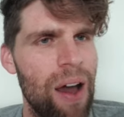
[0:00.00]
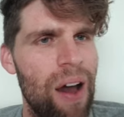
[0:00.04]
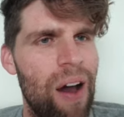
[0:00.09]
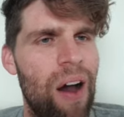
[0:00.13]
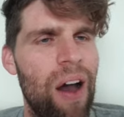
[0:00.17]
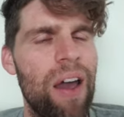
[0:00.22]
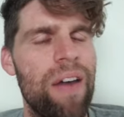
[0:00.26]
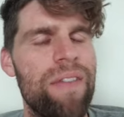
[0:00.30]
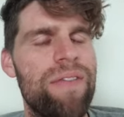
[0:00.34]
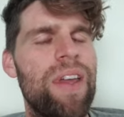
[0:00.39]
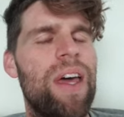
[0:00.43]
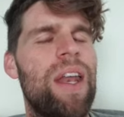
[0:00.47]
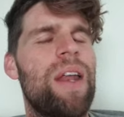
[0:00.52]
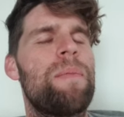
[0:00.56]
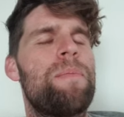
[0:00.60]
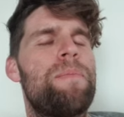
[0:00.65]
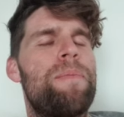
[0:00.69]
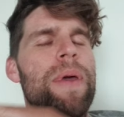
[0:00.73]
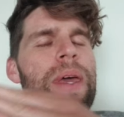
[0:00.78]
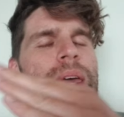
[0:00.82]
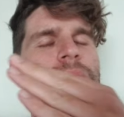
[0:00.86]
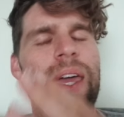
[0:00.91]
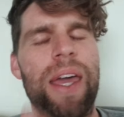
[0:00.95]
I've done a
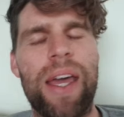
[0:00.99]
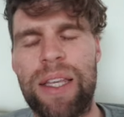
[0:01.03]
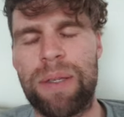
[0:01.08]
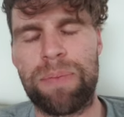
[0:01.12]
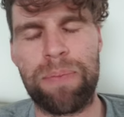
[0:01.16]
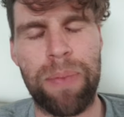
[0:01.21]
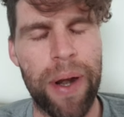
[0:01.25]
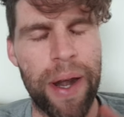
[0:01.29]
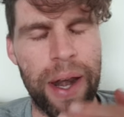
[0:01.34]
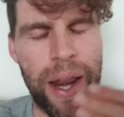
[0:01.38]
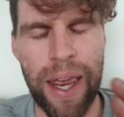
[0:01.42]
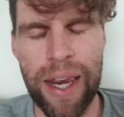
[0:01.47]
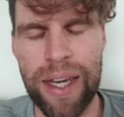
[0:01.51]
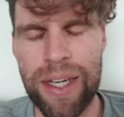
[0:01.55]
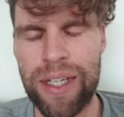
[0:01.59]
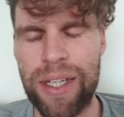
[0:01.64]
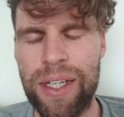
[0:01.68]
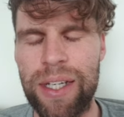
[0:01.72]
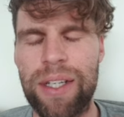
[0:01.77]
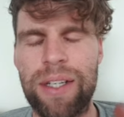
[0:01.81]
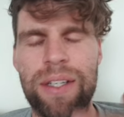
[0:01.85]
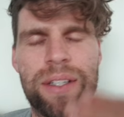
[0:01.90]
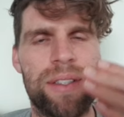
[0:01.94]
big
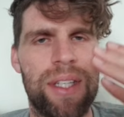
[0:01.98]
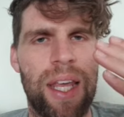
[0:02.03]
explanation,